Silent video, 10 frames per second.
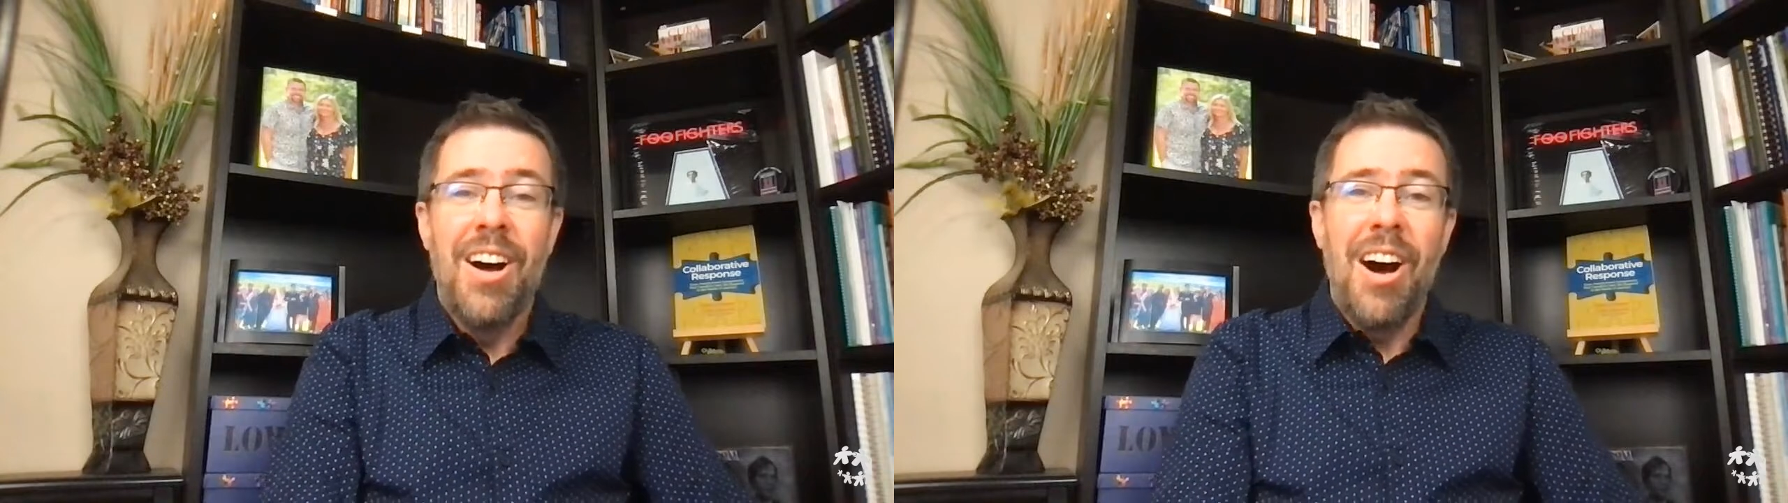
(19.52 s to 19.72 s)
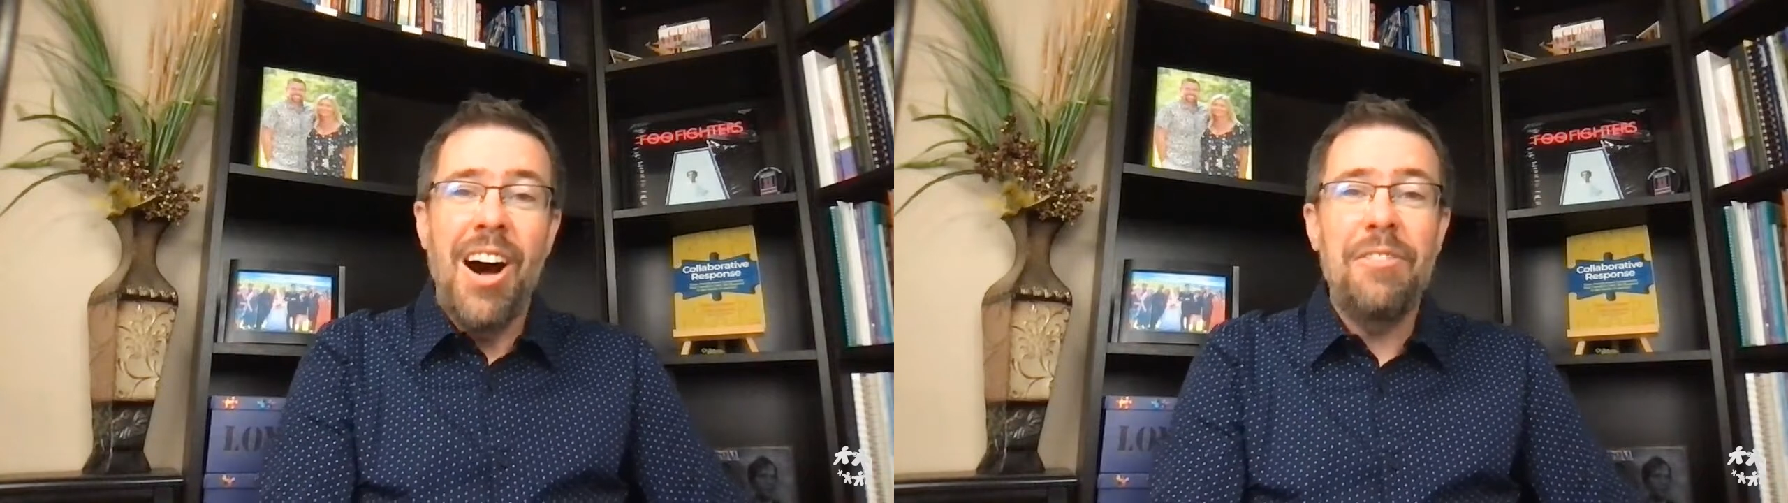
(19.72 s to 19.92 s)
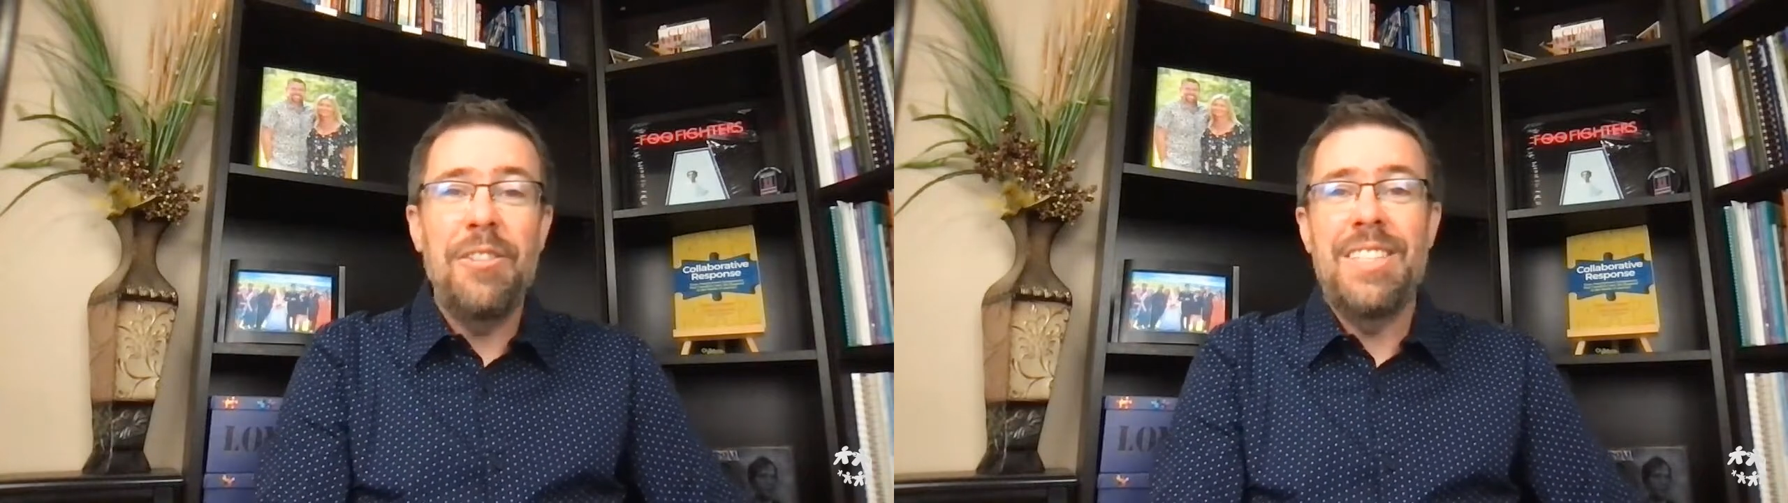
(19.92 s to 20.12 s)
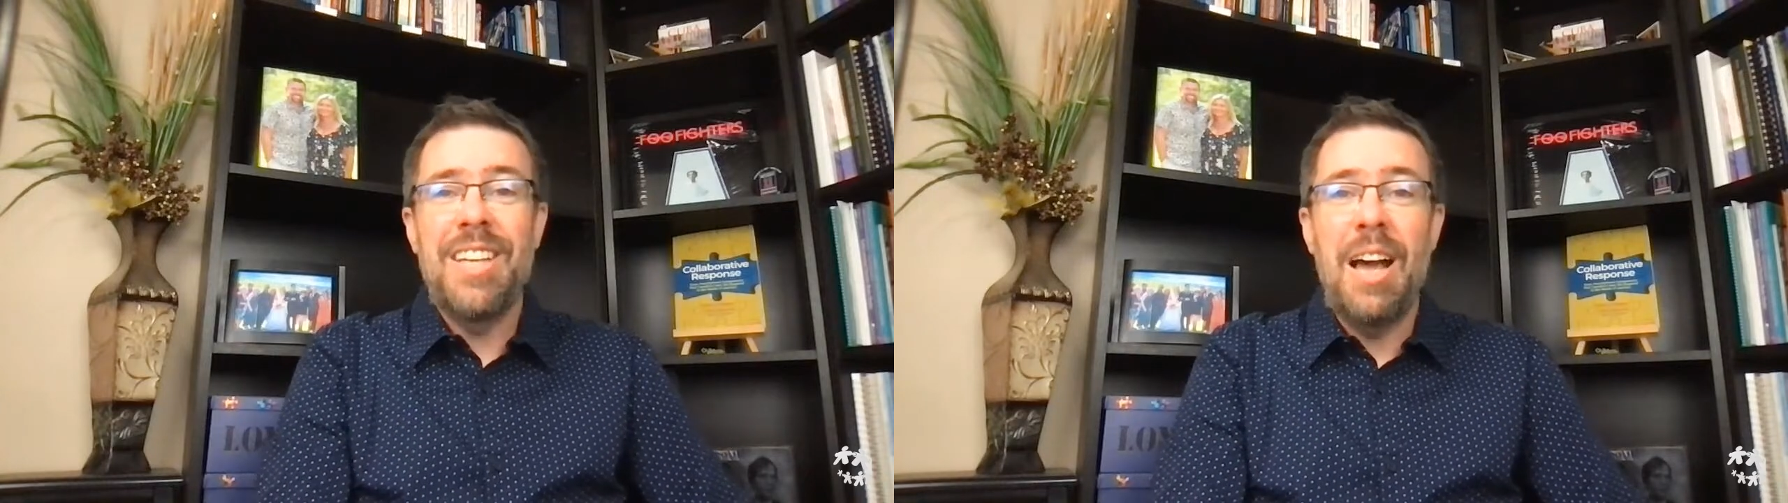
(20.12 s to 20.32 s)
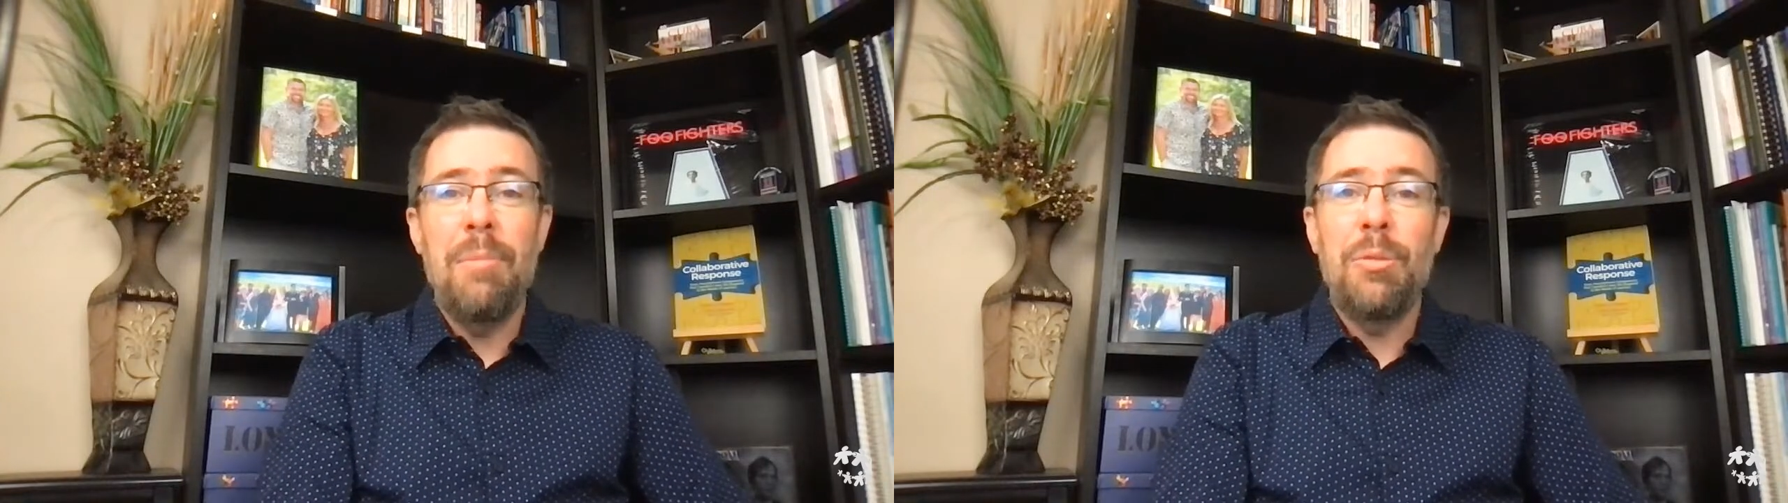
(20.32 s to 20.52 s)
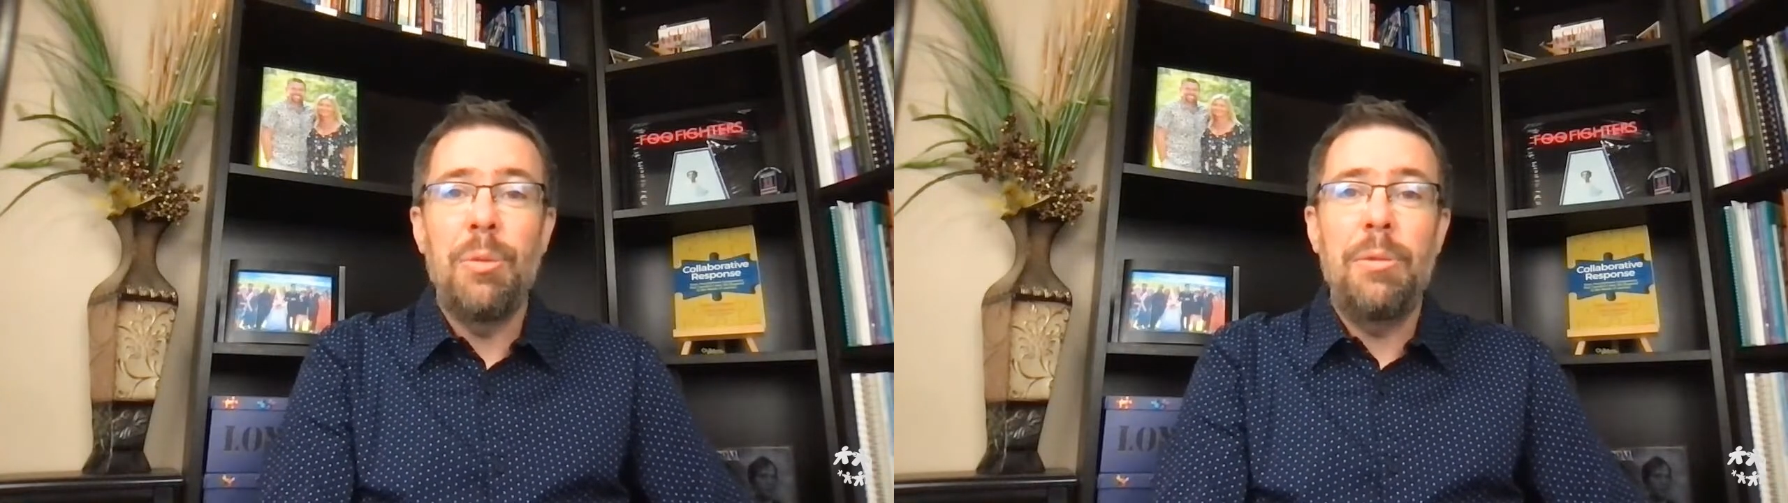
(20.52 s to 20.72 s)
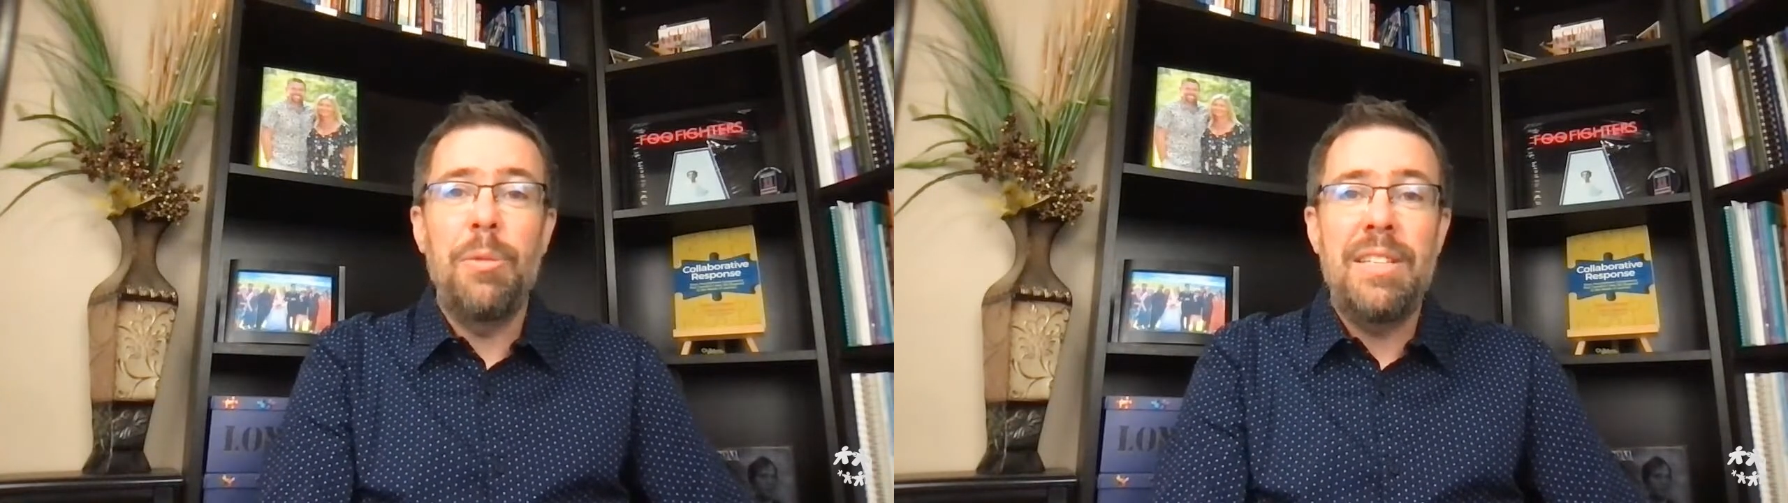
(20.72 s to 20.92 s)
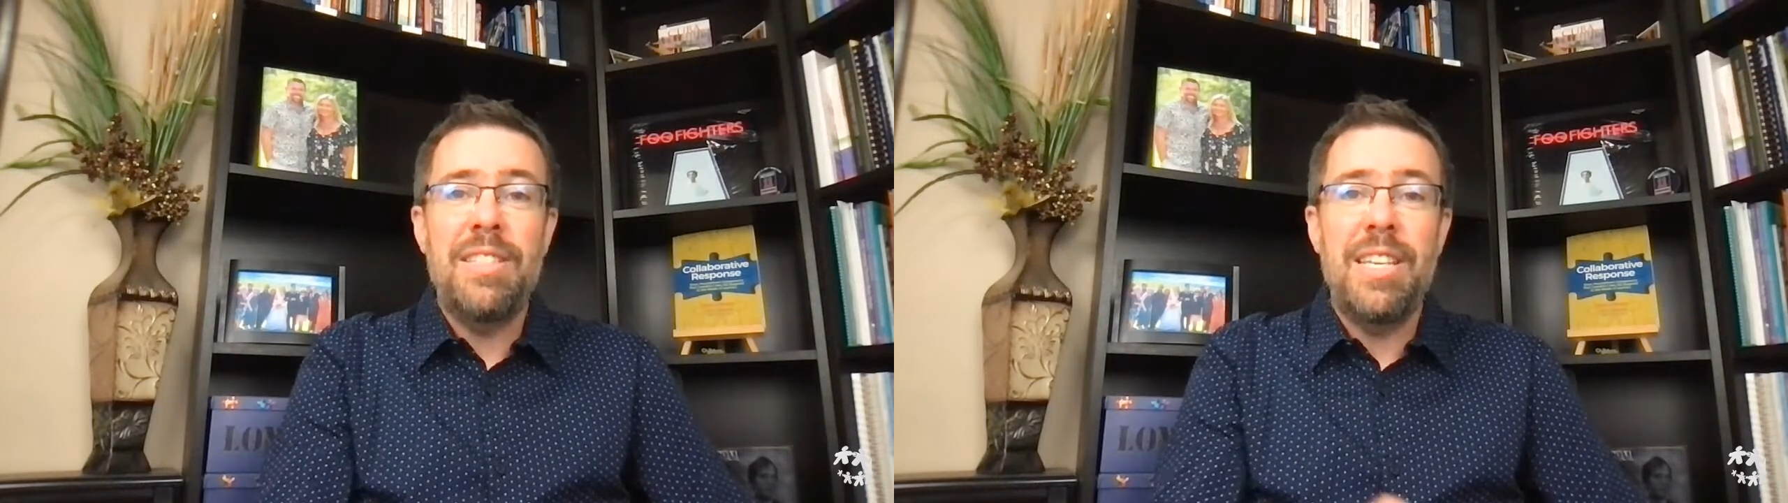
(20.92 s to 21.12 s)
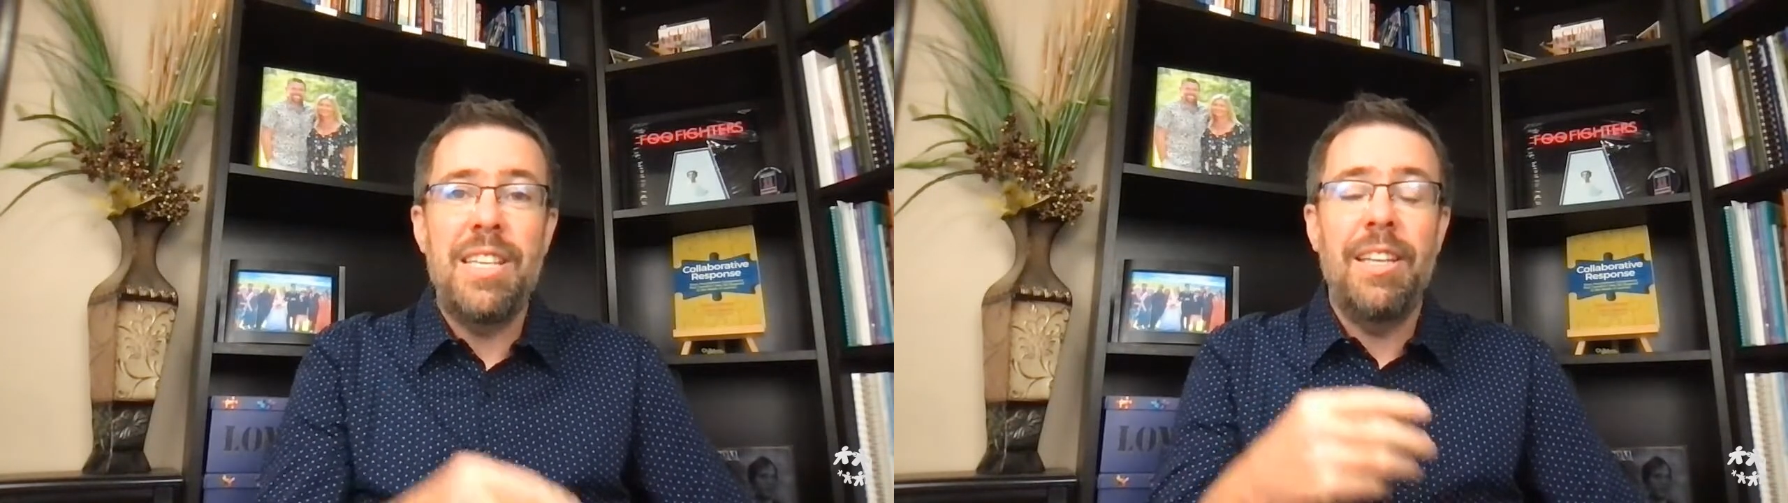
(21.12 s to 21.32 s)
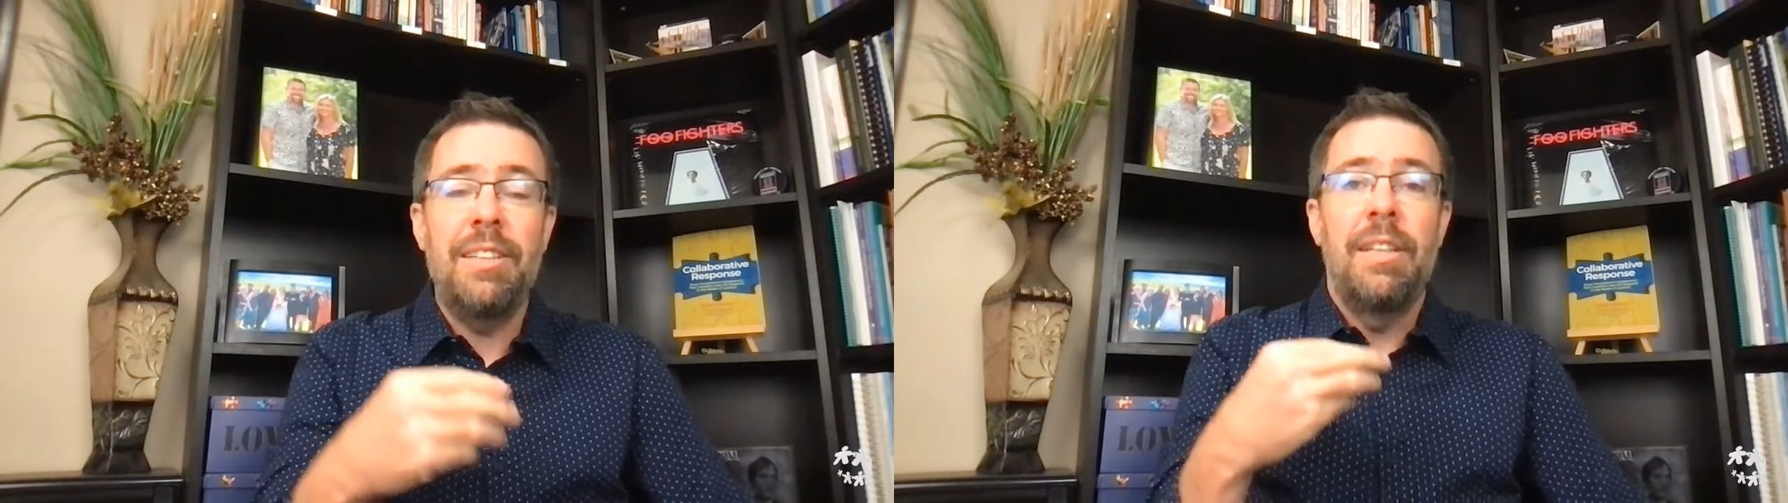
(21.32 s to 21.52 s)
Oftentimes when we see
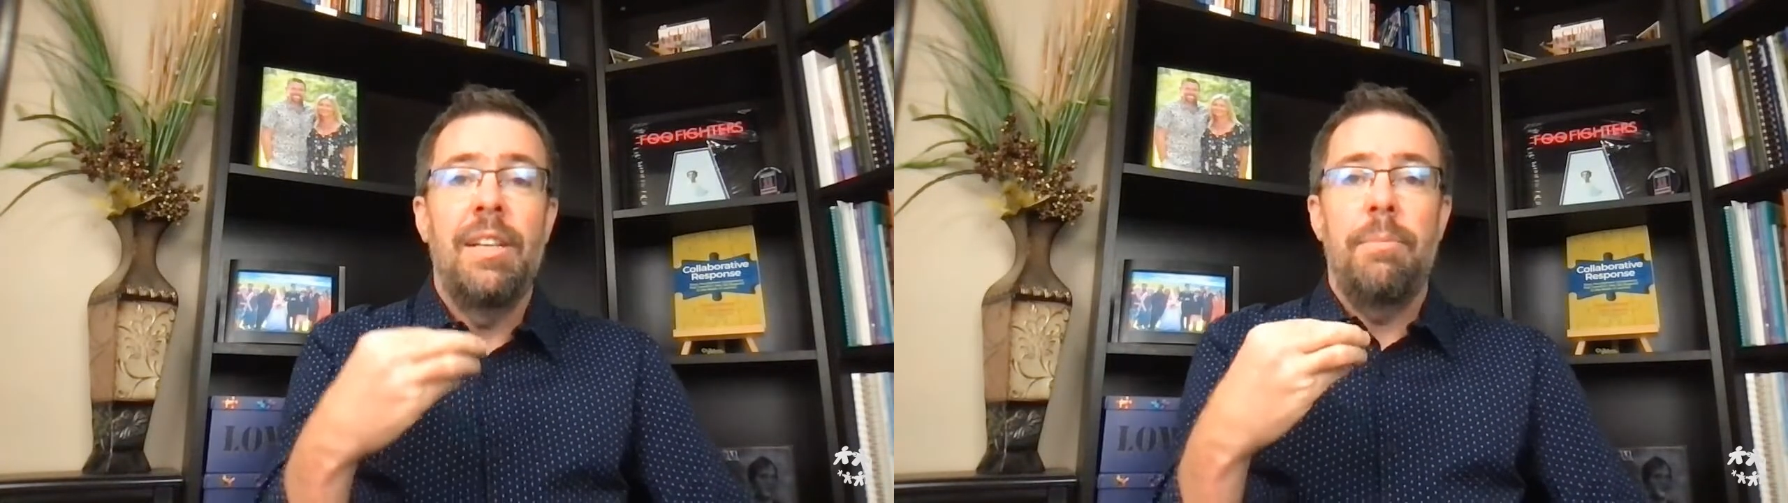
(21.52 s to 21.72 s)
the